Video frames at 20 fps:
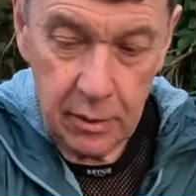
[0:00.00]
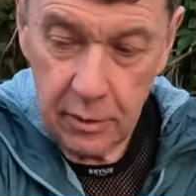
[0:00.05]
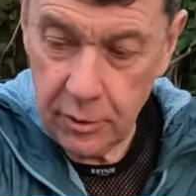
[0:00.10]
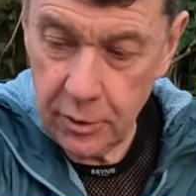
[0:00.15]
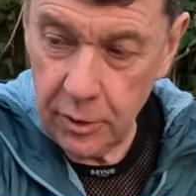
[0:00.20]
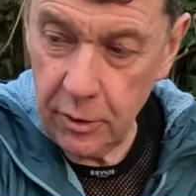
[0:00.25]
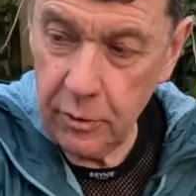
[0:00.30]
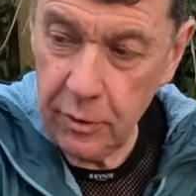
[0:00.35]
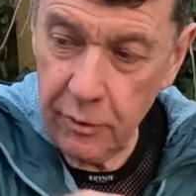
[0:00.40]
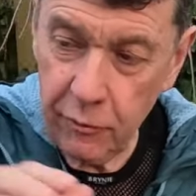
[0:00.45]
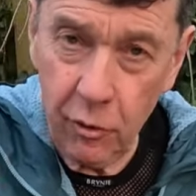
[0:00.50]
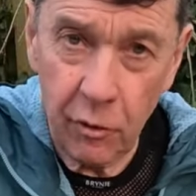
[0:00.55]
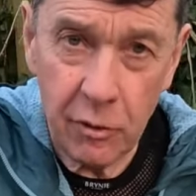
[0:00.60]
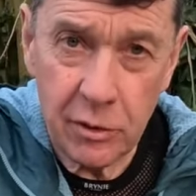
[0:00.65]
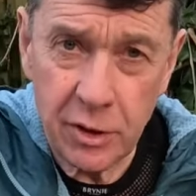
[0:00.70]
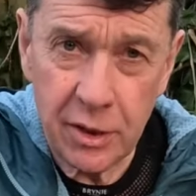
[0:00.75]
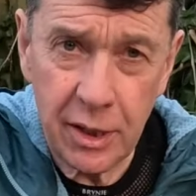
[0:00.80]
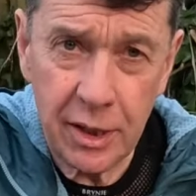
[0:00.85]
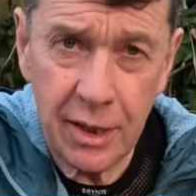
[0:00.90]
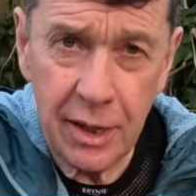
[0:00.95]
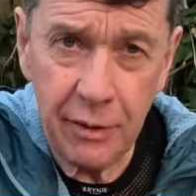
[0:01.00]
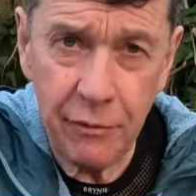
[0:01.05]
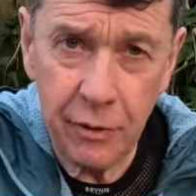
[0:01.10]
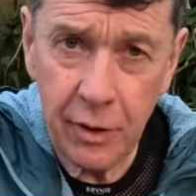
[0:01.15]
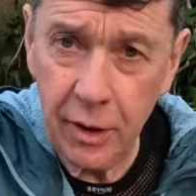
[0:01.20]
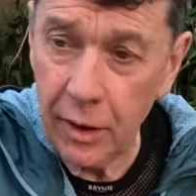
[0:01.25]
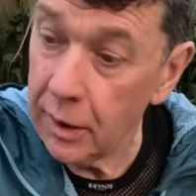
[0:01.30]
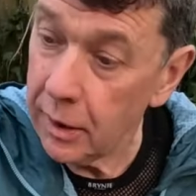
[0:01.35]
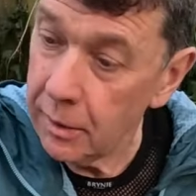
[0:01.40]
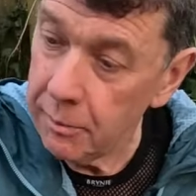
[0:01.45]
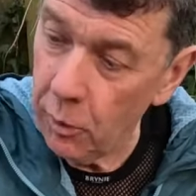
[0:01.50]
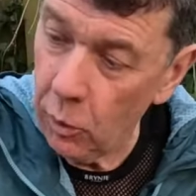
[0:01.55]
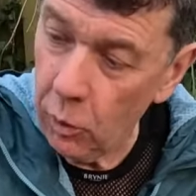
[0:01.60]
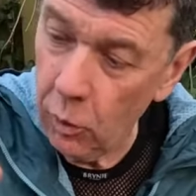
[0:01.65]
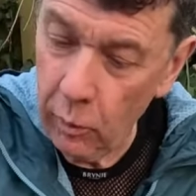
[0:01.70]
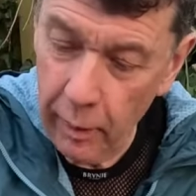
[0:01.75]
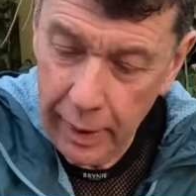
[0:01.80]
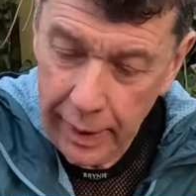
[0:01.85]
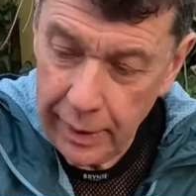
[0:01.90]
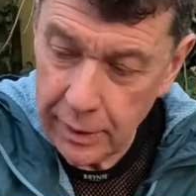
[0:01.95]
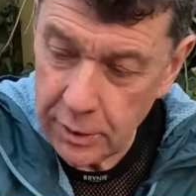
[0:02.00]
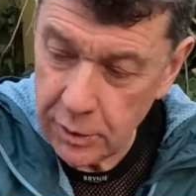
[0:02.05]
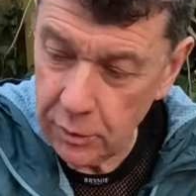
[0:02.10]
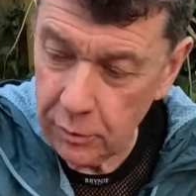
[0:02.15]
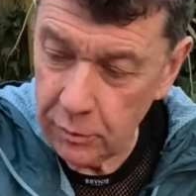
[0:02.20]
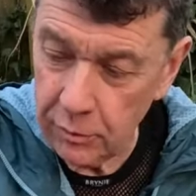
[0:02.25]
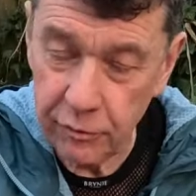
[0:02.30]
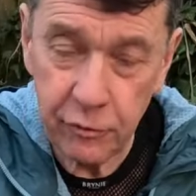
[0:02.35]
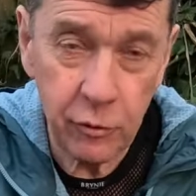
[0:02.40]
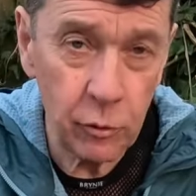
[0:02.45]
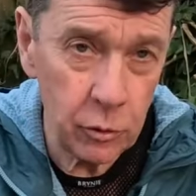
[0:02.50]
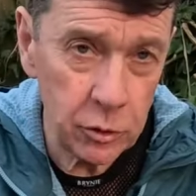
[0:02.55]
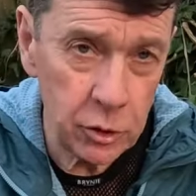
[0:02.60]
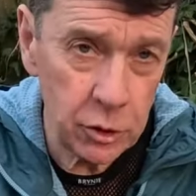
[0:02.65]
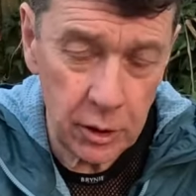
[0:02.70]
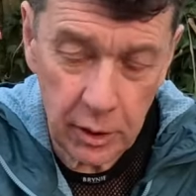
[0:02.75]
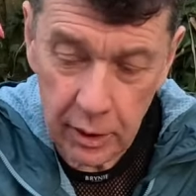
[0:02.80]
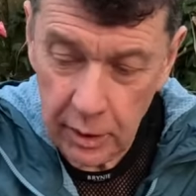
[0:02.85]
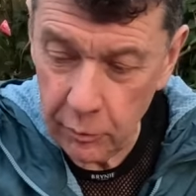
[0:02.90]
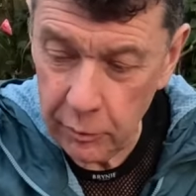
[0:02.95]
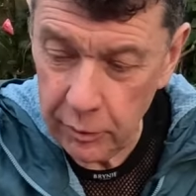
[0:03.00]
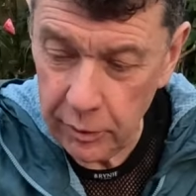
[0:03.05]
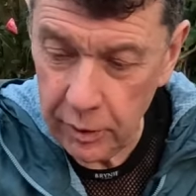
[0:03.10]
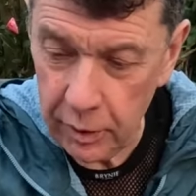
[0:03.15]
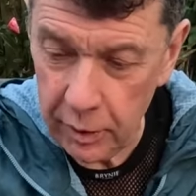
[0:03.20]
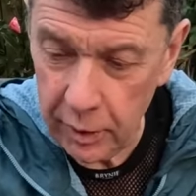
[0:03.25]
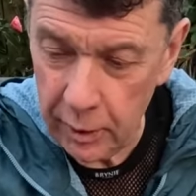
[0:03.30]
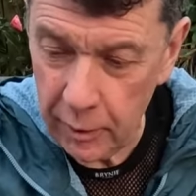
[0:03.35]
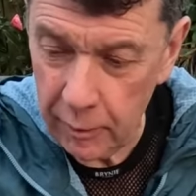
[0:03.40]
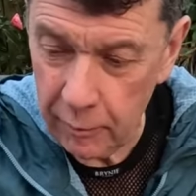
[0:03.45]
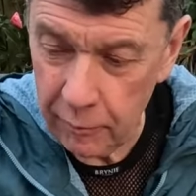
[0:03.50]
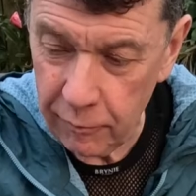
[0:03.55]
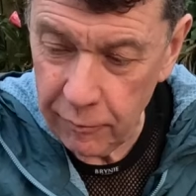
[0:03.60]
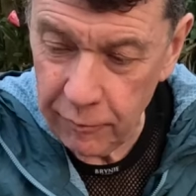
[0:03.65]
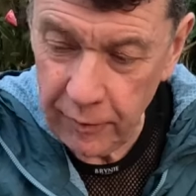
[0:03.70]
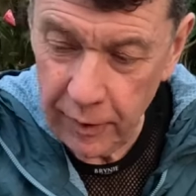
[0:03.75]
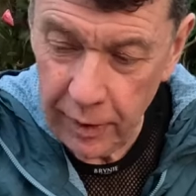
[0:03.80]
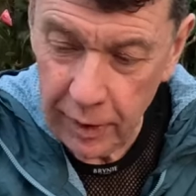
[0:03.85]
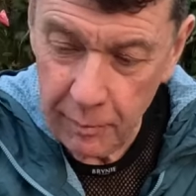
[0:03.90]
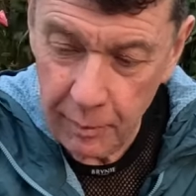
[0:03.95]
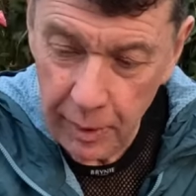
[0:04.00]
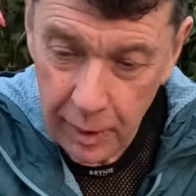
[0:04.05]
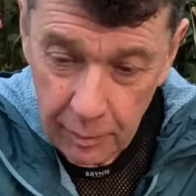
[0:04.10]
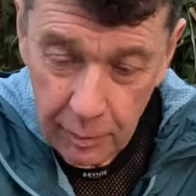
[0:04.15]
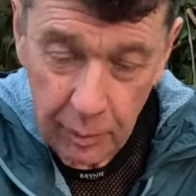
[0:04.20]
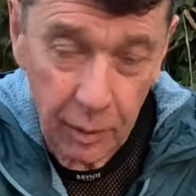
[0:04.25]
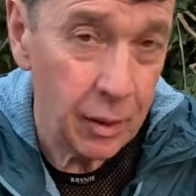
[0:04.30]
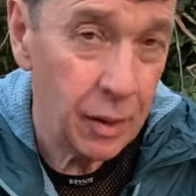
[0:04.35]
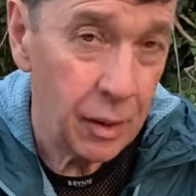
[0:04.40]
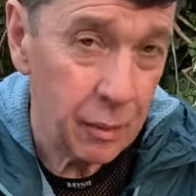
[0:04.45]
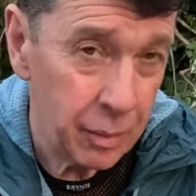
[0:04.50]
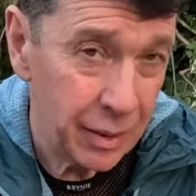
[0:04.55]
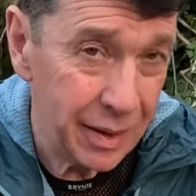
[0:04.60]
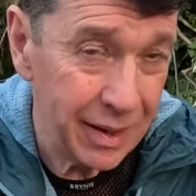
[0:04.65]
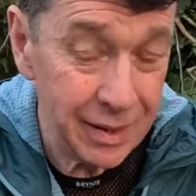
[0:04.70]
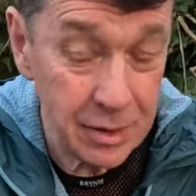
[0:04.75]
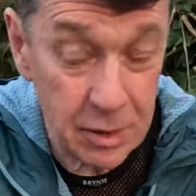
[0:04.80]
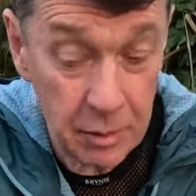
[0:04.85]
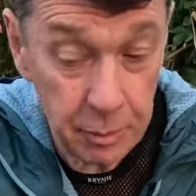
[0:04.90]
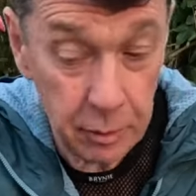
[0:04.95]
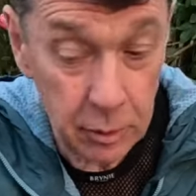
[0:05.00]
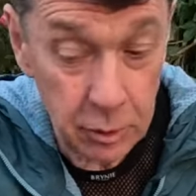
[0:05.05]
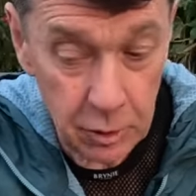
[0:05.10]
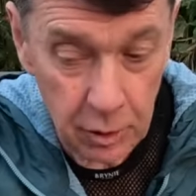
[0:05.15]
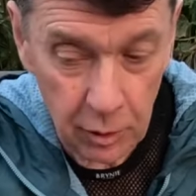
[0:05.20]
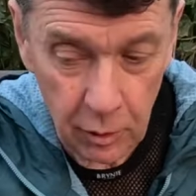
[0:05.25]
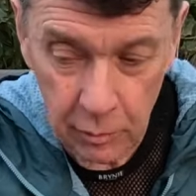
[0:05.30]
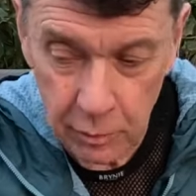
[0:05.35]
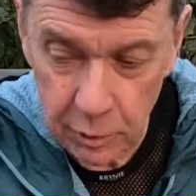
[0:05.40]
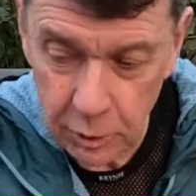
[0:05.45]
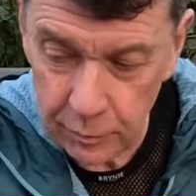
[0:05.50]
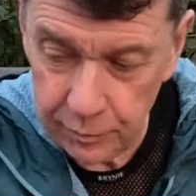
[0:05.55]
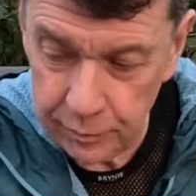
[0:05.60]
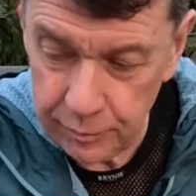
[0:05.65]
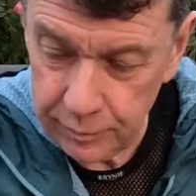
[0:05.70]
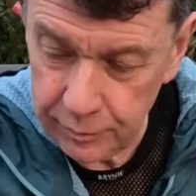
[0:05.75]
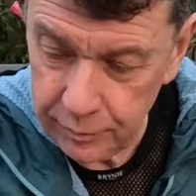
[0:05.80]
So you've got significantly more weight, unfortunately, with the FIREMAPLE, but it is a budget option.